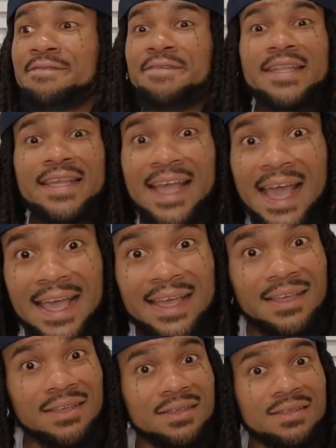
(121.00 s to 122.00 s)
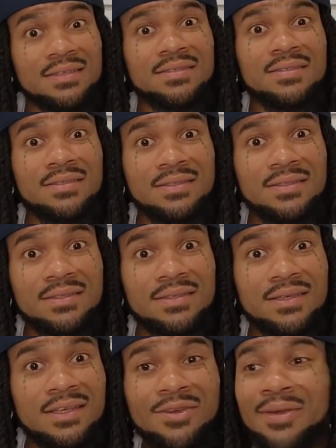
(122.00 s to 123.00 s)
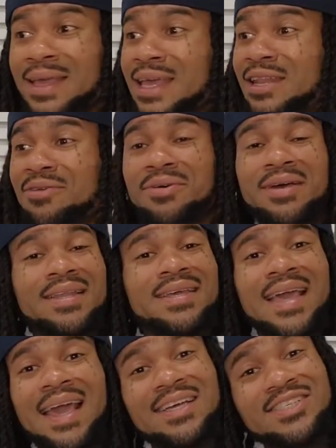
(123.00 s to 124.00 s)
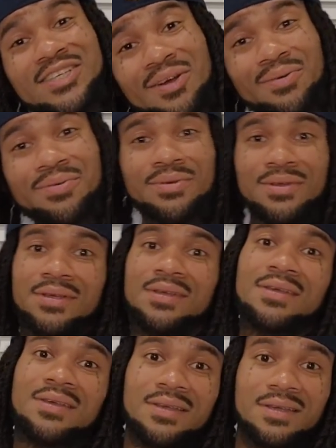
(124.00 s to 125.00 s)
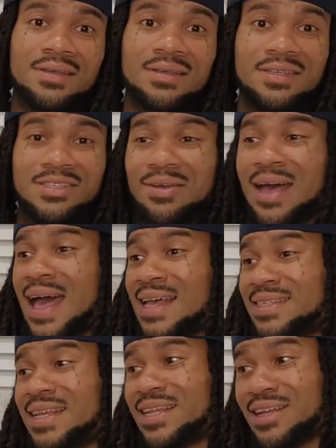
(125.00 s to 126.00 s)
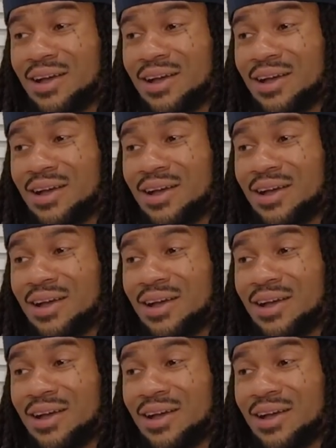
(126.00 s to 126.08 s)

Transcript: 50K? You ain't get no 100K a show. So how is that the